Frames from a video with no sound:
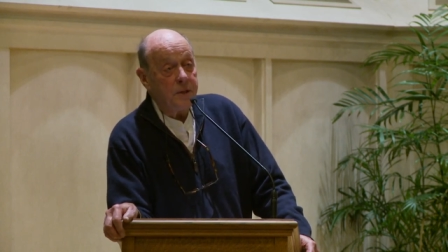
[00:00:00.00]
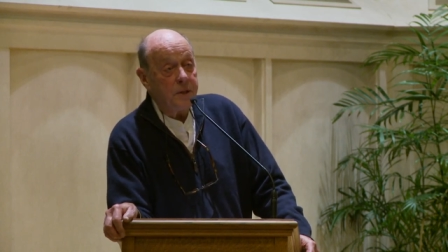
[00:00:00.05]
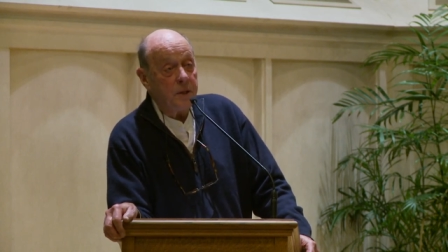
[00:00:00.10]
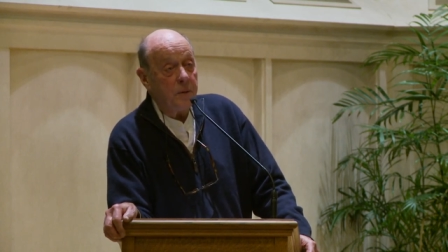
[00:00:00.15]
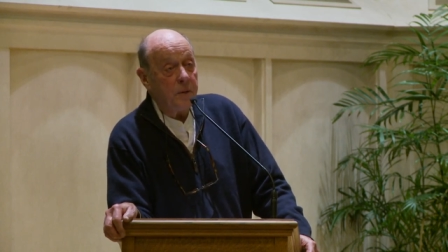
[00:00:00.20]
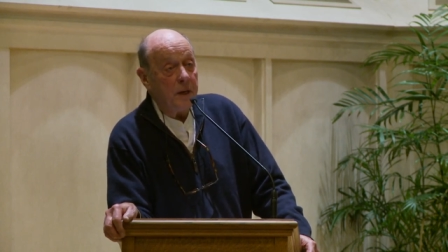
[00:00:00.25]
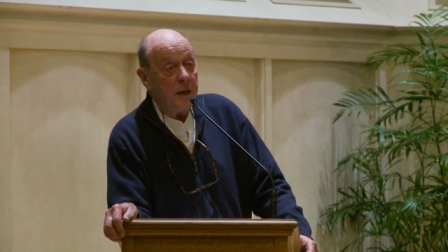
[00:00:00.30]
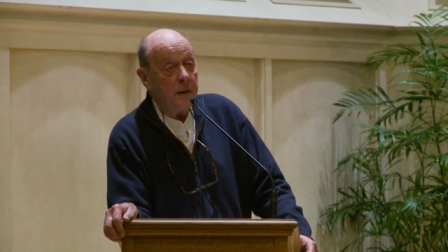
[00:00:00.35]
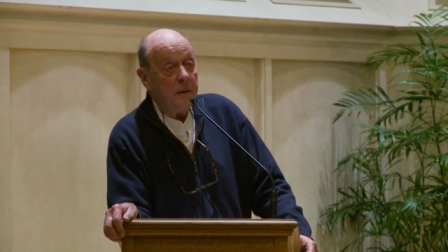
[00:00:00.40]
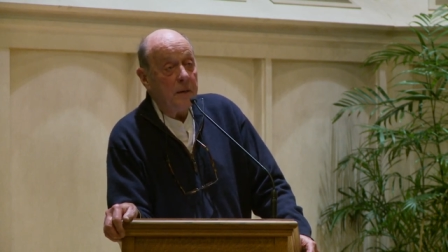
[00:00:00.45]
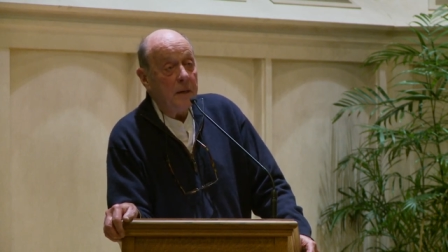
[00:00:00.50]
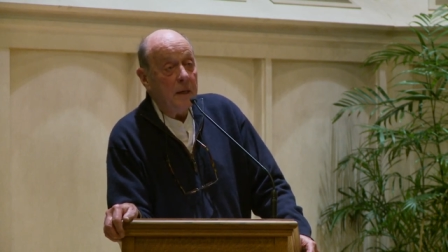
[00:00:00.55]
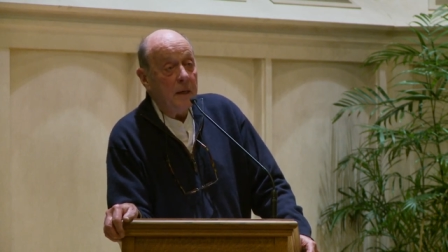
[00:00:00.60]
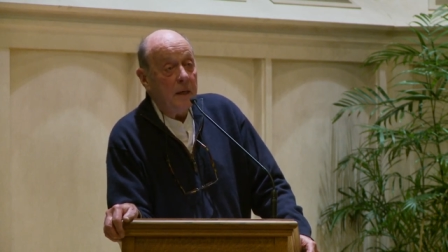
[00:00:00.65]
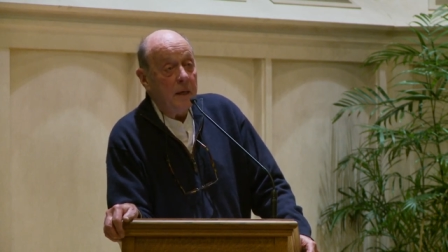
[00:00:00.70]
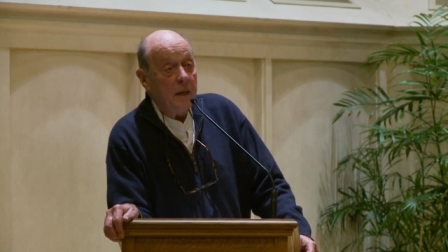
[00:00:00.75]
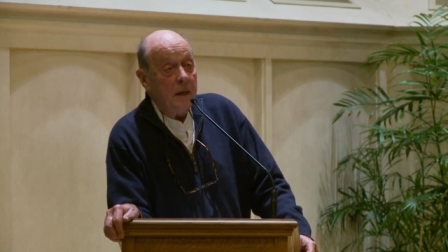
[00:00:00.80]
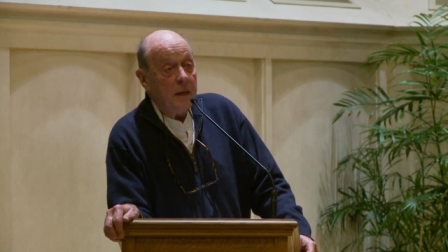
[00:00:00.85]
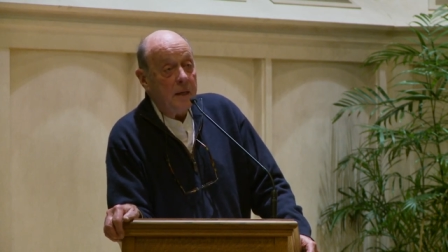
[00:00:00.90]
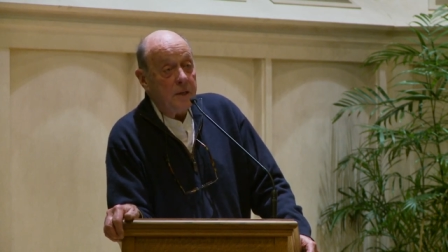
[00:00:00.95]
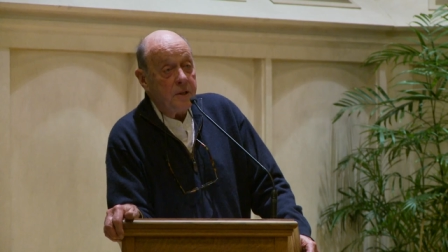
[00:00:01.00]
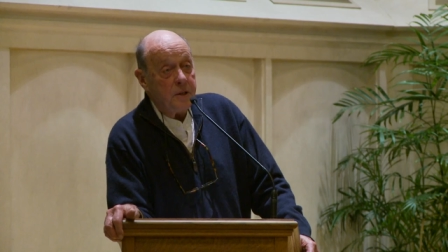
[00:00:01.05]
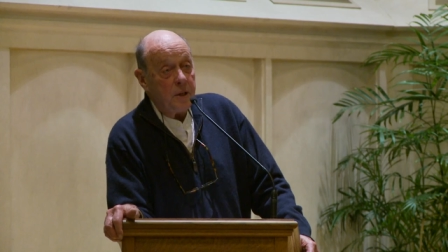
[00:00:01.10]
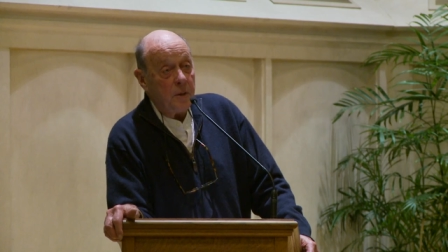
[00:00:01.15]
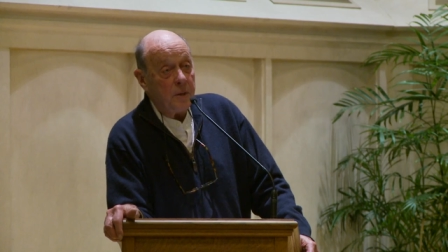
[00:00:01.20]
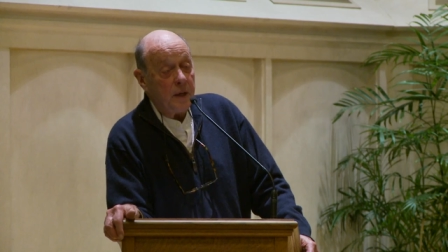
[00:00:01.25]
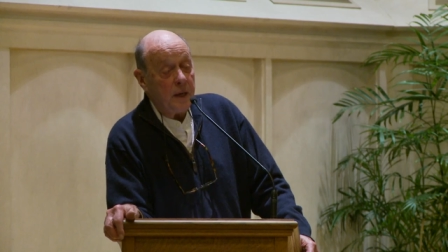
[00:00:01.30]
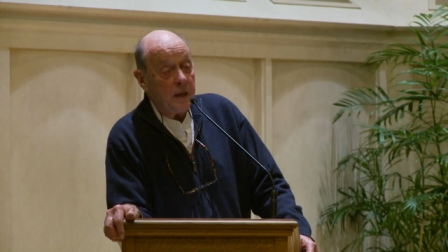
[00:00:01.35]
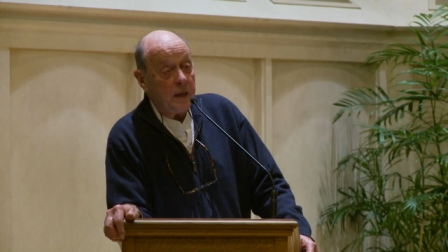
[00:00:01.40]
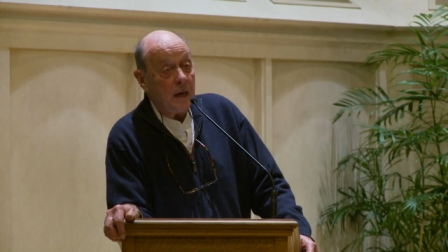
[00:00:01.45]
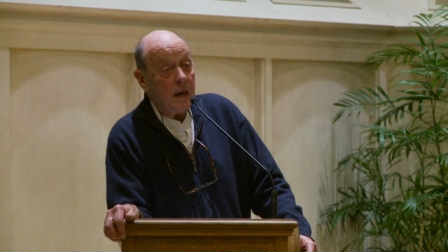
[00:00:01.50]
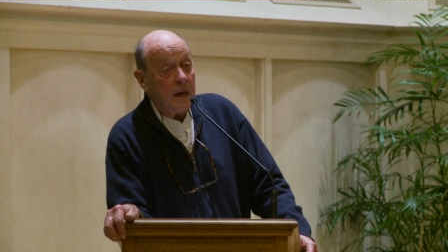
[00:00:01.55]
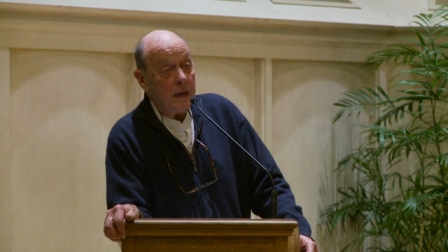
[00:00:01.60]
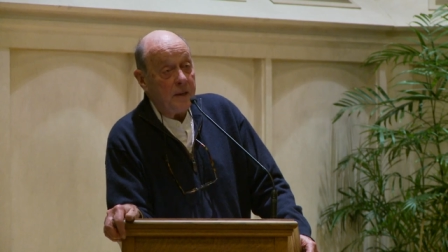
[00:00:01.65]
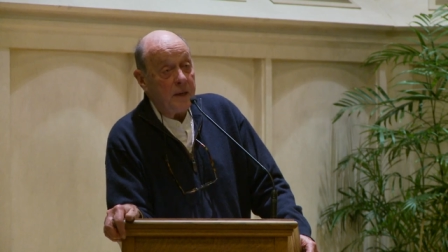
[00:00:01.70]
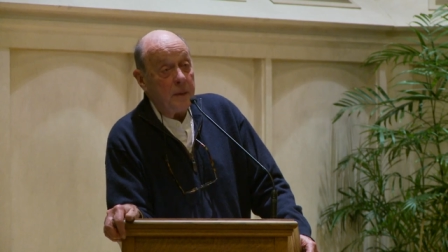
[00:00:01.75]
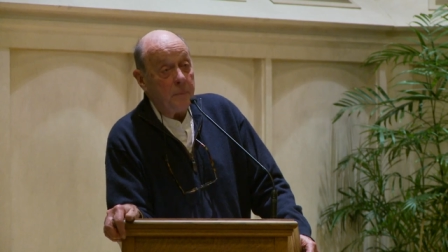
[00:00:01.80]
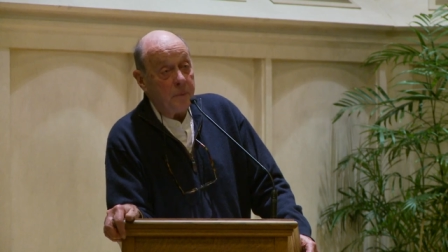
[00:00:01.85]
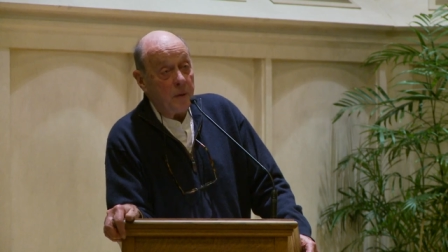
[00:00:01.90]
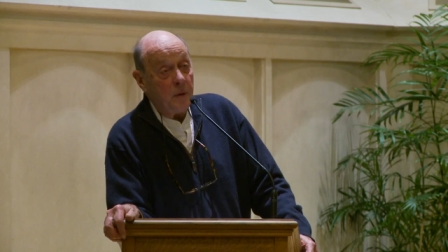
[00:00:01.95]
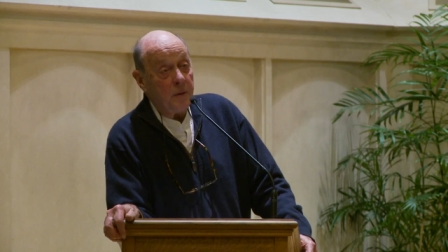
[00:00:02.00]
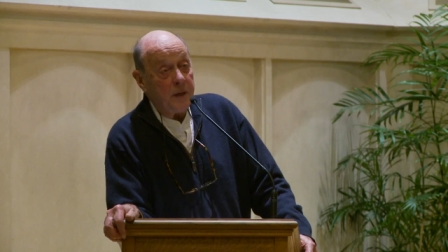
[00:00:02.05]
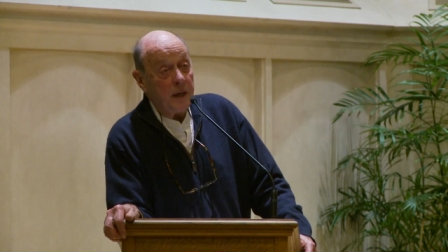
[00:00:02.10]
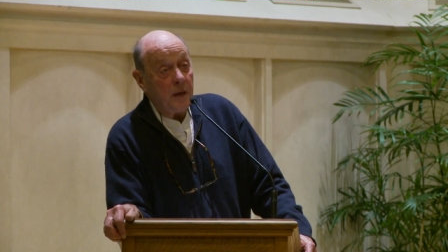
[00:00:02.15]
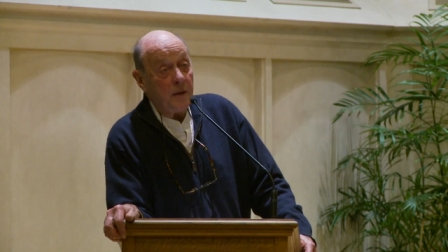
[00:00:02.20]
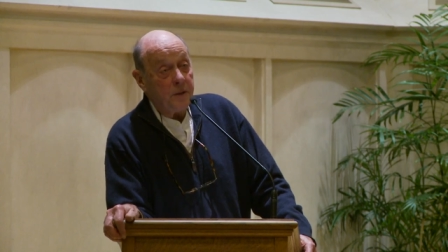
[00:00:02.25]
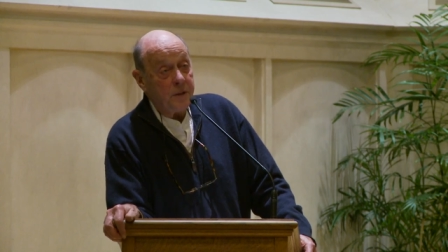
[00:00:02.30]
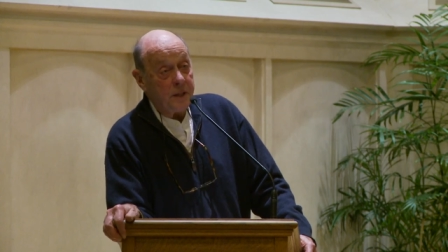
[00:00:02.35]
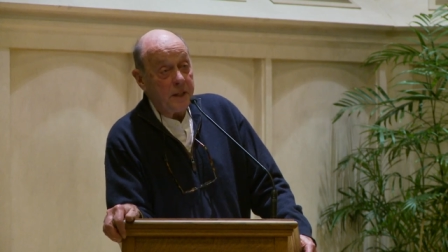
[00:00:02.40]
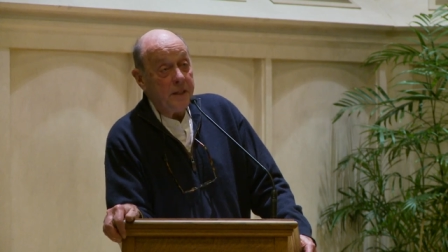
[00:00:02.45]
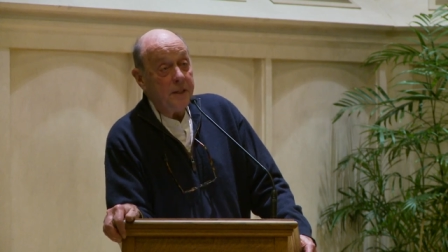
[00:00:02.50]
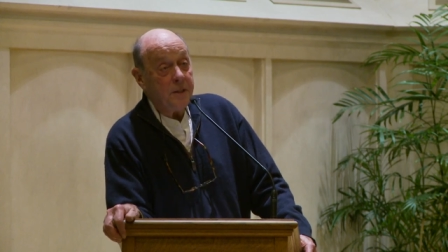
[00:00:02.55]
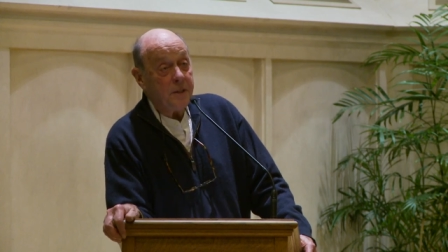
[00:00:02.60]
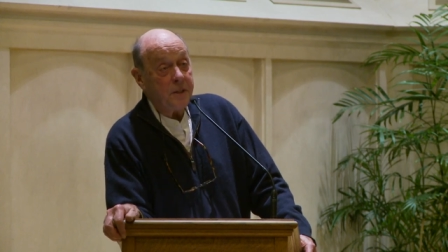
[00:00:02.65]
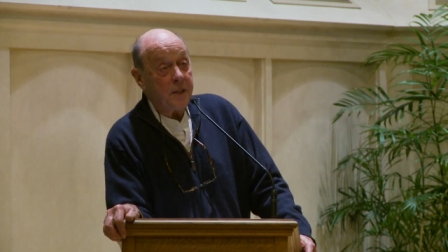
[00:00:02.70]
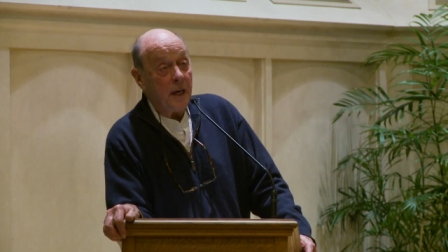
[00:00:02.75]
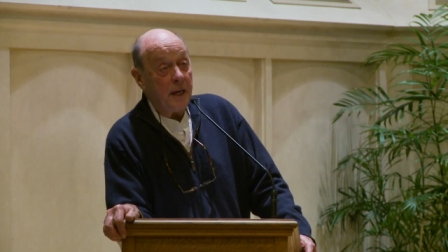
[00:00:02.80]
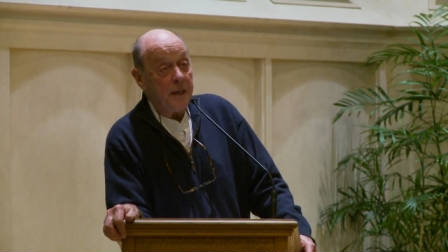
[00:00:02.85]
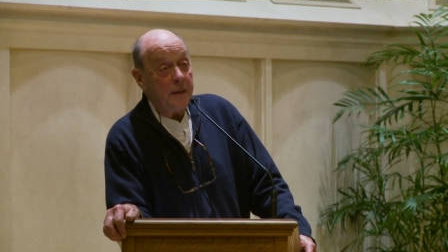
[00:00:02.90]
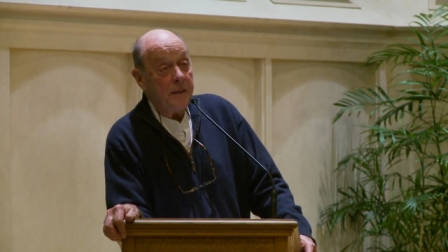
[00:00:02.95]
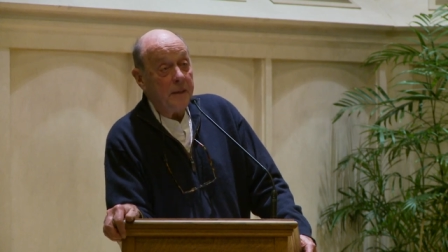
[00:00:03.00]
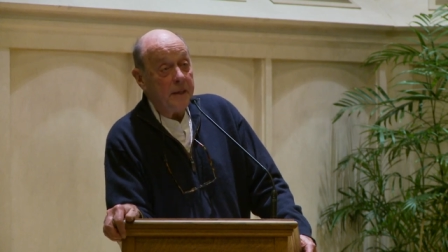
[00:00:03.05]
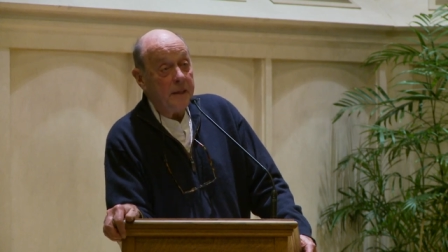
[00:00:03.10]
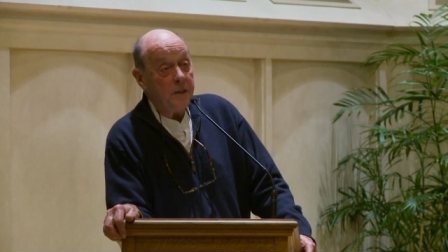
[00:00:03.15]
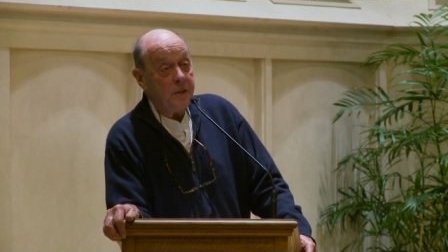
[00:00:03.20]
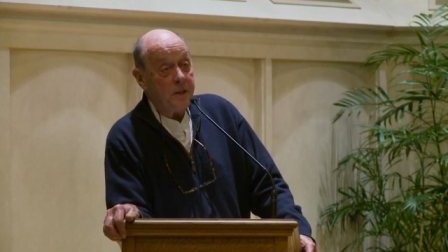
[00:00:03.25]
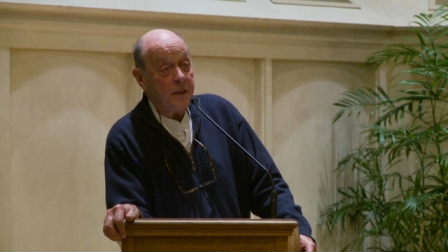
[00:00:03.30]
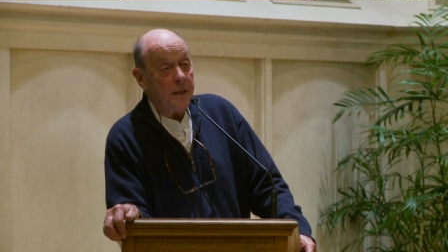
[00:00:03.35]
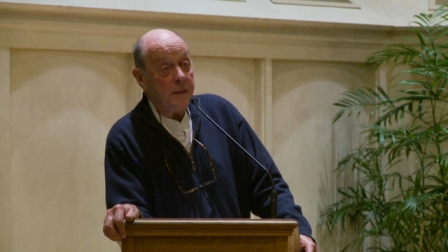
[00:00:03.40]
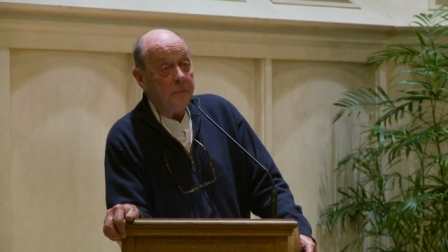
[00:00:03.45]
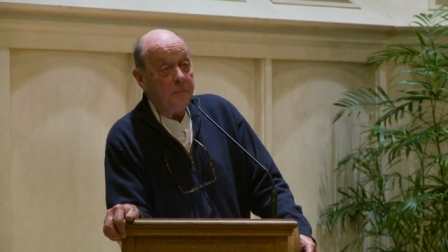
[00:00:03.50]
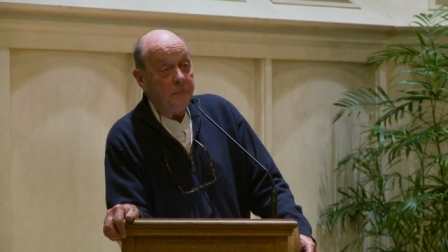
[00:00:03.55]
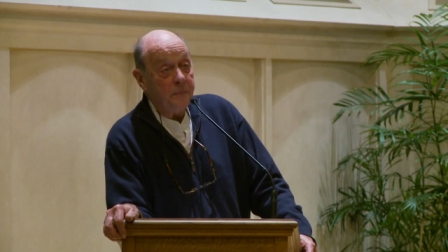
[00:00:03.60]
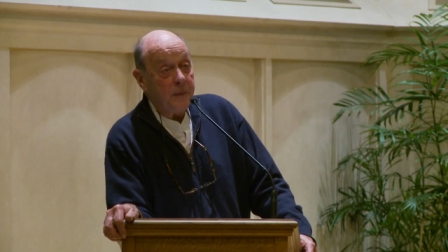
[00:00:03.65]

So that, so that I think Braudel's insight is that